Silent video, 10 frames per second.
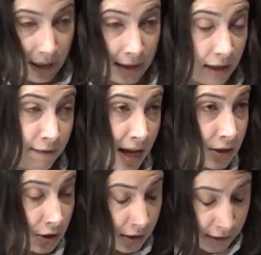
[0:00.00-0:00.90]
and the
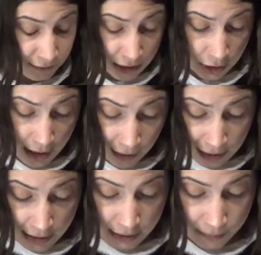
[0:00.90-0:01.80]
advantages of
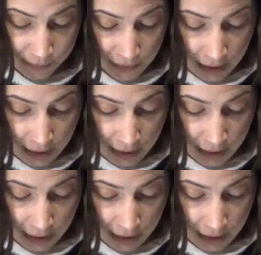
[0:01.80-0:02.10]
vegetarianism,